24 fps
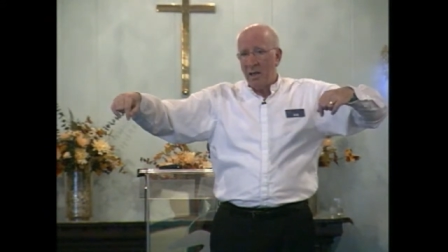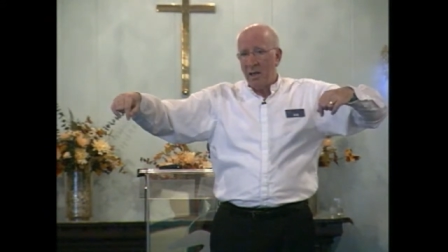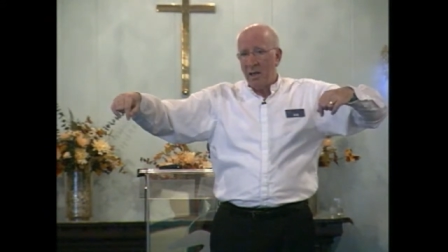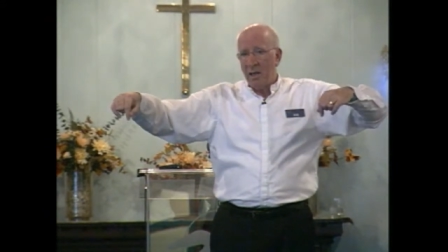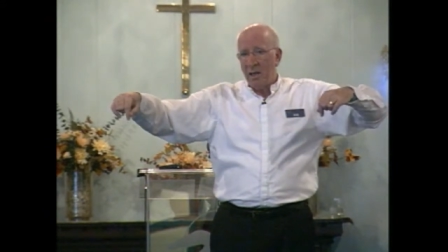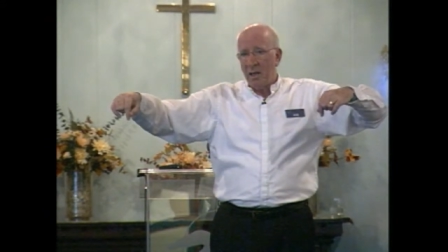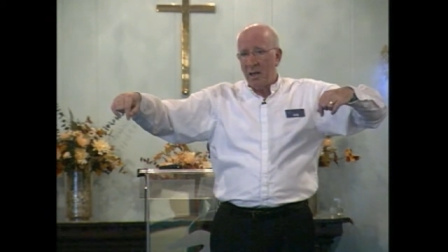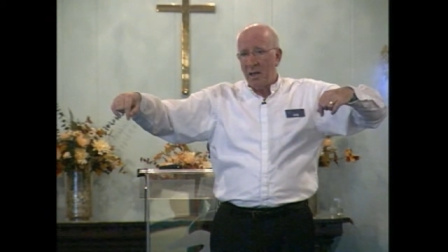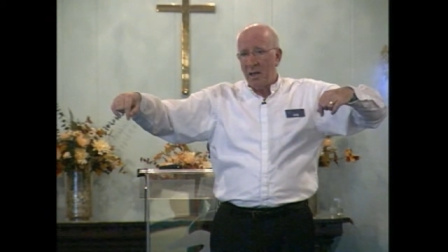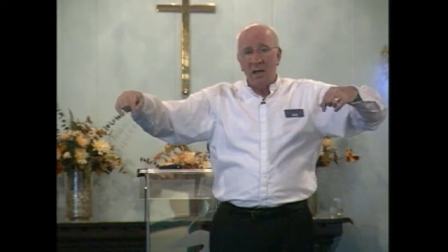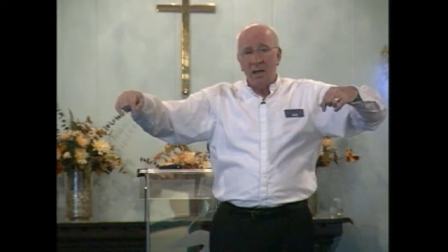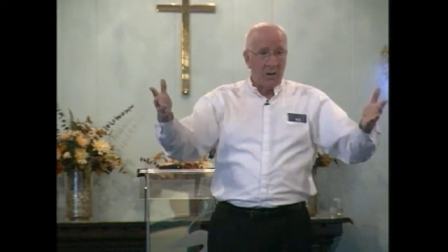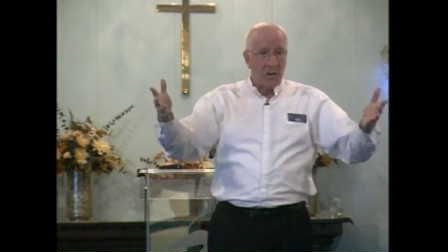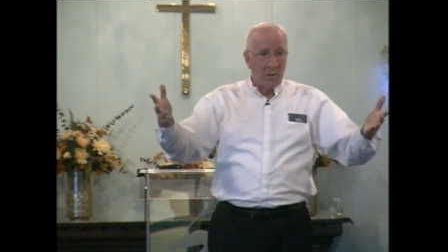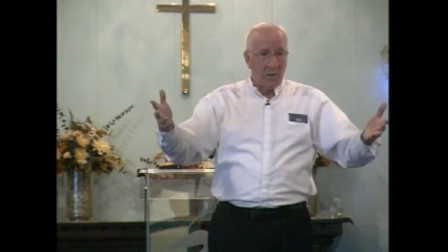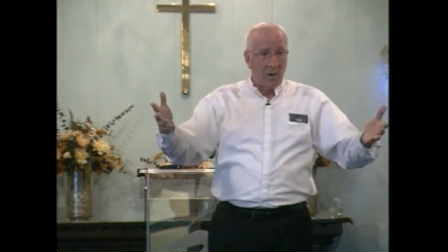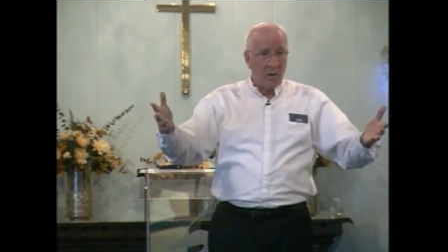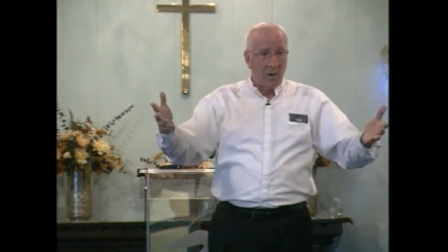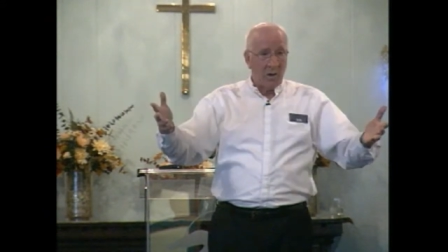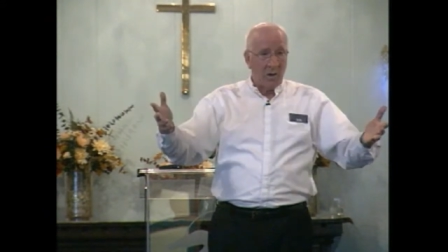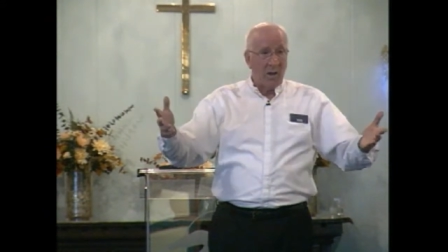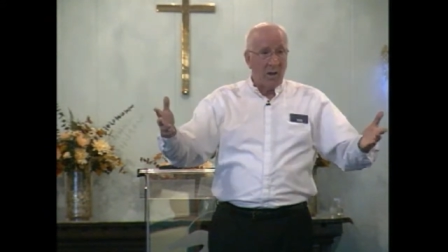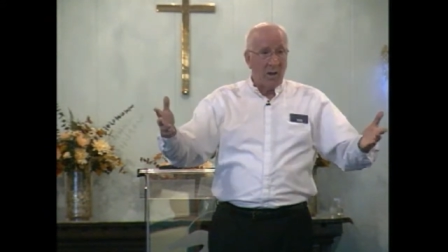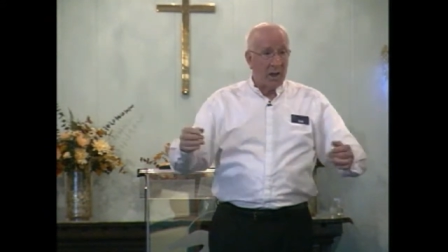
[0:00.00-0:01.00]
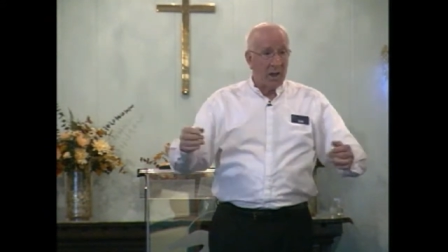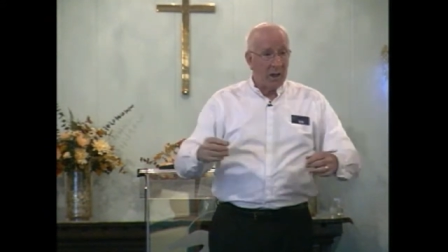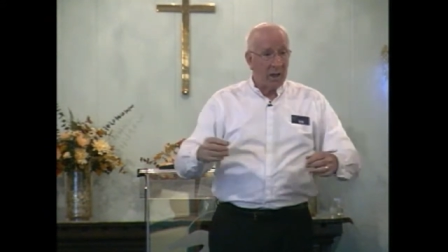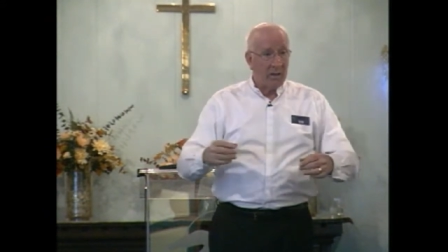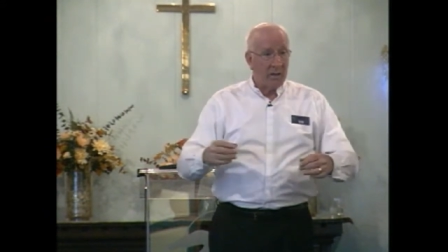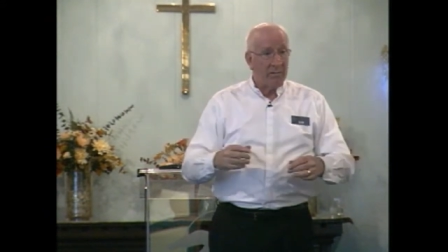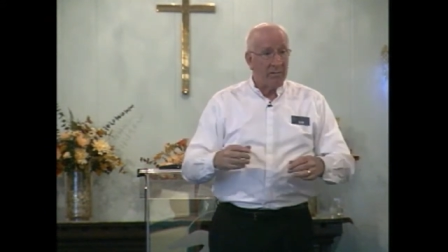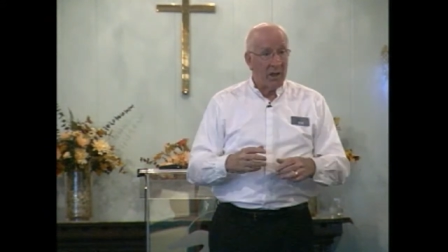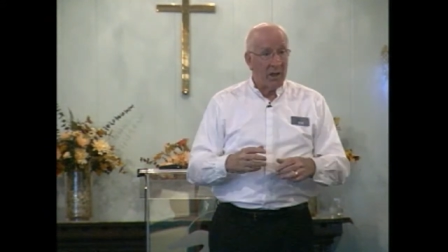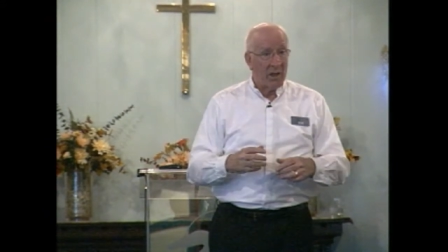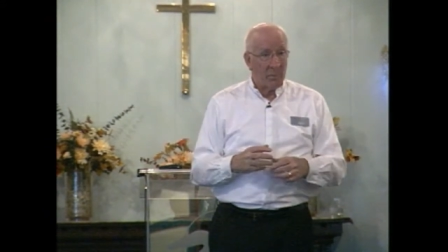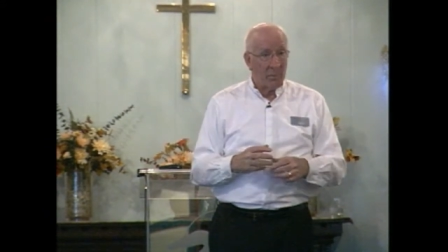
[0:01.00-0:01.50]
You get the drift. I got
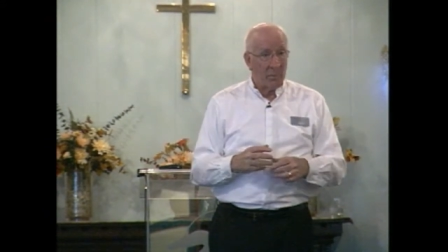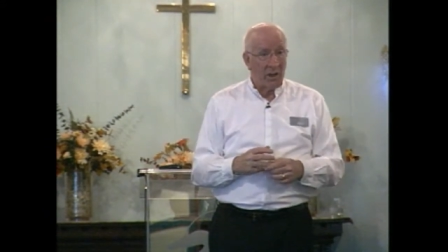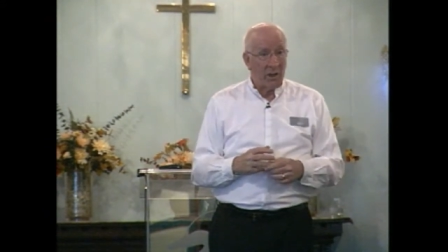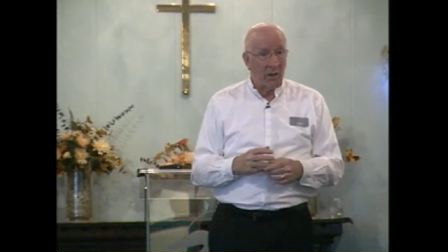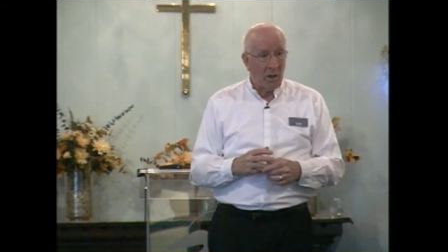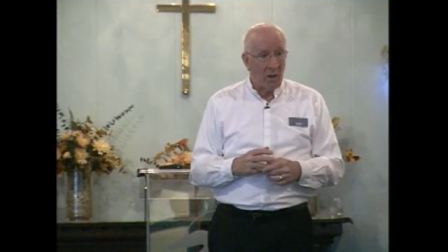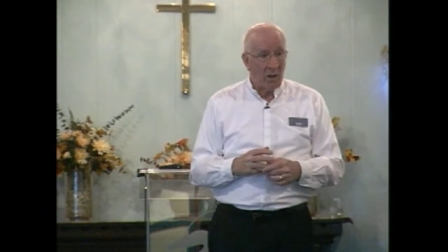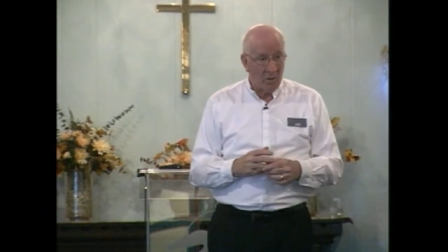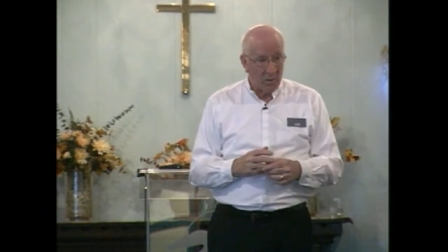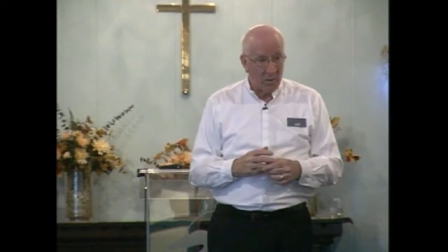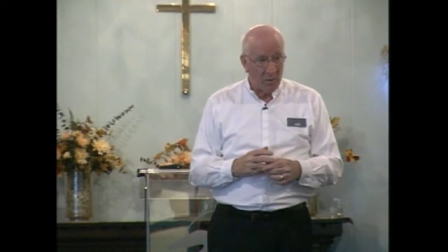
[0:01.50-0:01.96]
family all